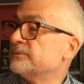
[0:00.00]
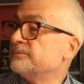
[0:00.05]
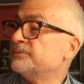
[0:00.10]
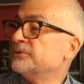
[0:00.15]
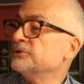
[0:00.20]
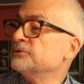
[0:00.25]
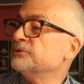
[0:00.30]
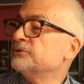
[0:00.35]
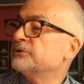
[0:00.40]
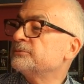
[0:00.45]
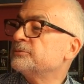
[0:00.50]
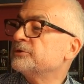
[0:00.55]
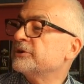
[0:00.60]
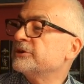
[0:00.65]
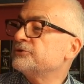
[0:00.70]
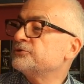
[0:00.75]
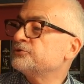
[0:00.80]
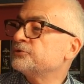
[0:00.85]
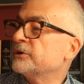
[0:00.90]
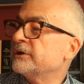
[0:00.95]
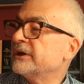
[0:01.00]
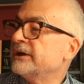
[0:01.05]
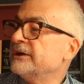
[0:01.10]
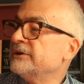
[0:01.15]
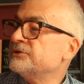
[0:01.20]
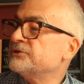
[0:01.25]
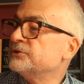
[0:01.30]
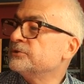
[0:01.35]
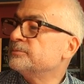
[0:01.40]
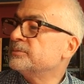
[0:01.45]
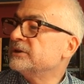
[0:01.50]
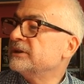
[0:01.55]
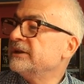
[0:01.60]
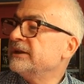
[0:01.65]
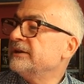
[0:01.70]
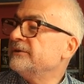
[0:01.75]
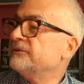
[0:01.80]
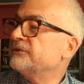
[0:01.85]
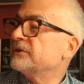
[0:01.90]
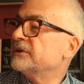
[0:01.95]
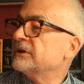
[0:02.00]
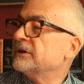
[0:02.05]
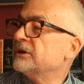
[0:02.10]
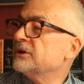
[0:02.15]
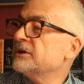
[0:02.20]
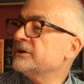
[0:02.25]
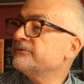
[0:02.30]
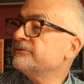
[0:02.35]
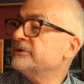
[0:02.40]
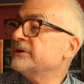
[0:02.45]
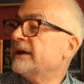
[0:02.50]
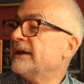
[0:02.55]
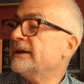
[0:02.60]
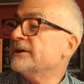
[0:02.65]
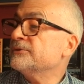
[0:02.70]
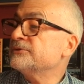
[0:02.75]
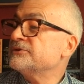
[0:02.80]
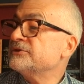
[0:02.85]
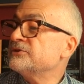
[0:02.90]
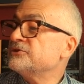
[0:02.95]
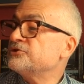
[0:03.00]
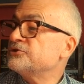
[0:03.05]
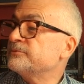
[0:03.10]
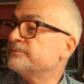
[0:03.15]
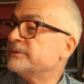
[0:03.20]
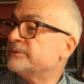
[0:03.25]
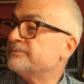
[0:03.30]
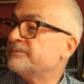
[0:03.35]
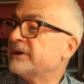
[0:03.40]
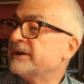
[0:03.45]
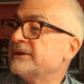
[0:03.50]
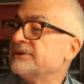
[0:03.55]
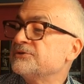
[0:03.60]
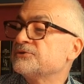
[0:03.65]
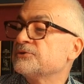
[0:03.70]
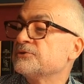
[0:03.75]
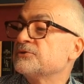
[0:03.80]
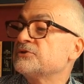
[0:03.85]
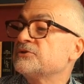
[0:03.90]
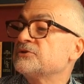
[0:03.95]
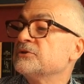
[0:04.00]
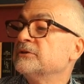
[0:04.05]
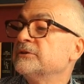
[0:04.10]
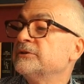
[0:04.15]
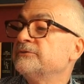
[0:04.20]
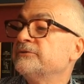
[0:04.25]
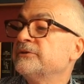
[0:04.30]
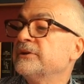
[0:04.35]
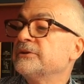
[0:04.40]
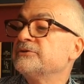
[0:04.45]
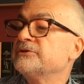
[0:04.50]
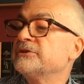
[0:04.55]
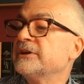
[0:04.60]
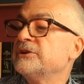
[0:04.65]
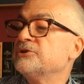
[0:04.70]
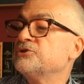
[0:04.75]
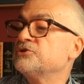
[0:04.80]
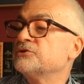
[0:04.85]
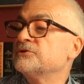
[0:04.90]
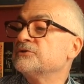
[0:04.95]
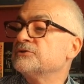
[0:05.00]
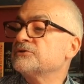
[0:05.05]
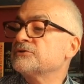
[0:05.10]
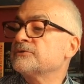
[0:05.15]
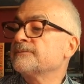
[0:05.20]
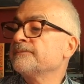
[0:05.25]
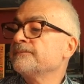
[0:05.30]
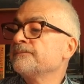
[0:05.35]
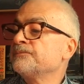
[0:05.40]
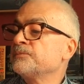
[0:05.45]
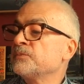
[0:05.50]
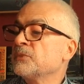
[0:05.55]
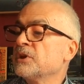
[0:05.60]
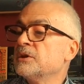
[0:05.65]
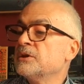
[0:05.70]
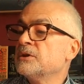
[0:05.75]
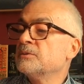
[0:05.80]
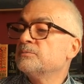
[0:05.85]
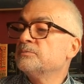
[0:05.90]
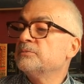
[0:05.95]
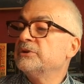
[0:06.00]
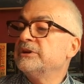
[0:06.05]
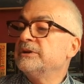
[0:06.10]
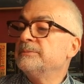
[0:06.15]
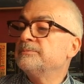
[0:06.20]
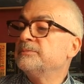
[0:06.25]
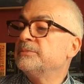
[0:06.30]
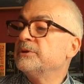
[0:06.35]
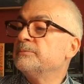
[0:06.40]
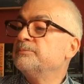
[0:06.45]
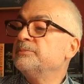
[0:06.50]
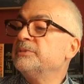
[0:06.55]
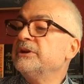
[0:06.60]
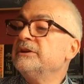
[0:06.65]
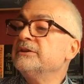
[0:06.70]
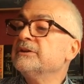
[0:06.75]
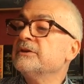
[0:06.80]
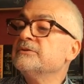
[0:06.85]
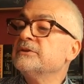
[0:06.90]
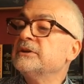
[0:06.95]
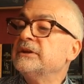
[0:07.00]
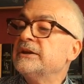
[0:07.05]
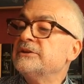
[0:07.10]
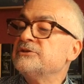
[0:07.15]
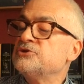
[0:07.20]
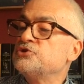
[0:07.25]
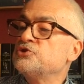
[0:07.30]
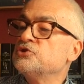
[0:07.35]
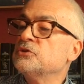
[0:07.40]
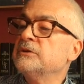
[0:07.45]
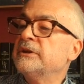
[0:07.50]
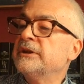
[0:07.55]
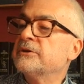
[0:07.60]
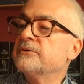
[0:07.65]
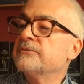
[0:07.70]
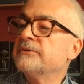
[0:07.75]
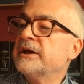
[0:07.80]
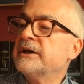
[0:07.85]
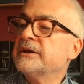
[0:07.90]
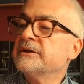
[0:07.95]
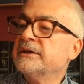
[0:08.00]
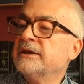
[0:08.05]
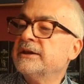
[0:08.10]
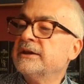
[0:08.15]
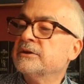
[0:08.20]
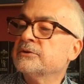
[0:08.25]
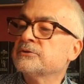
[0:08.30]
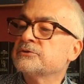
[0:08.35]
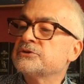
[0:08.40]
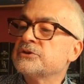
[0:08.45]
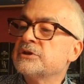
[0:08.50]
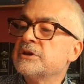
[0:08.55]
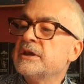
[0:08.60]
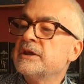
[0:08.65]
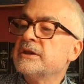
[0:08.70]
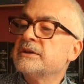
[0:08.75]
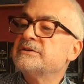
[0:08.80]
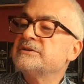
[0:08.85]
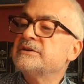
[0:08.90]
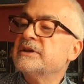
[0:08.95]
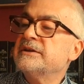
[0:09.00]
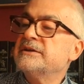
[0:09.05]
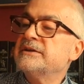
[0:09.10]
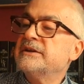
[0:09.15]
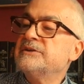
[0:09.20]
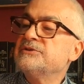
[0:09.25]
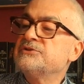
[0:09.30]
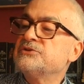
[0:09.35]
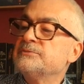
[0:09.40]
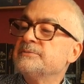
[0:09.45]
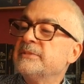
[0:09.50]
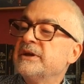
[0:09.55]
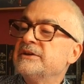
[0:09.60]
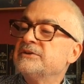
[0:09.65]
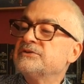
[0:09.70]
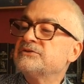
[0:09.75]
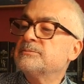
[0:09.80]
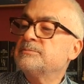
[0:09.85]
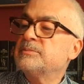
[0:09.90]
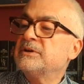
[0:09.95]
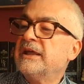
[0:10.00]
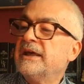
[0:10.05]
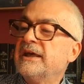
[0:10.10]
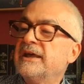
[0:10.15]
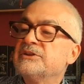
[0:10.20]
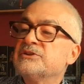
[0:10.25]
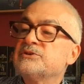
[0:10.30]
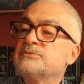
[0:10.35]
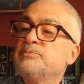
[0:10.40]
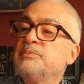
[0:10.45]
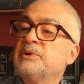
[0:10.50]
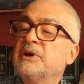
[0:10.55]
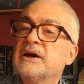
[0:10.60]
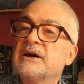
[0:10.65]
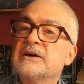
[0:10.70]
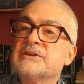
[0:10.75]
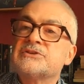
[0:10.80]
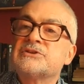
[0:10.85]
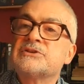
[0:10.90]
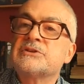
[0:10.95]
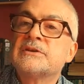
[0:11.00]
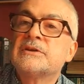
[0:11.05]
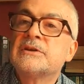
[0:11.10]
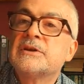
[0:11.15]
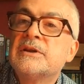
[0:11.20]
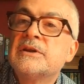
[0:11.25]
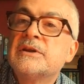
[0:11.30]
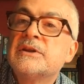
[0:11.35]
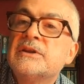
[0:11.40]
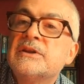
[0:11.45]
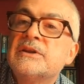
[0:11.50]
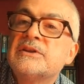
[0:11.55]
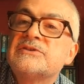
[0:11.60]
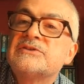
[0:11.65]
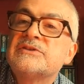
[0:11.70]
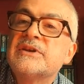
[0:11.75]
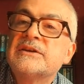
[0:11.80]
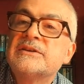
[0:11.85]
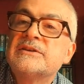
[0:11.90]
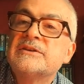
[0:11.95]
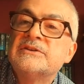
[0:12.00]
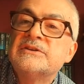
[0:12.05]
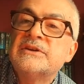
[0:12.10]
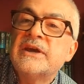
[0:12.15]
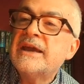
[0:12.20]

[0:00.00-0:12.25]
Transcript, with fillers: a builder by trade, who believes that life and houses should be based on solid foundations, but, he, but be nonetheless jolly on that account. Dad is who makes the plans, but, second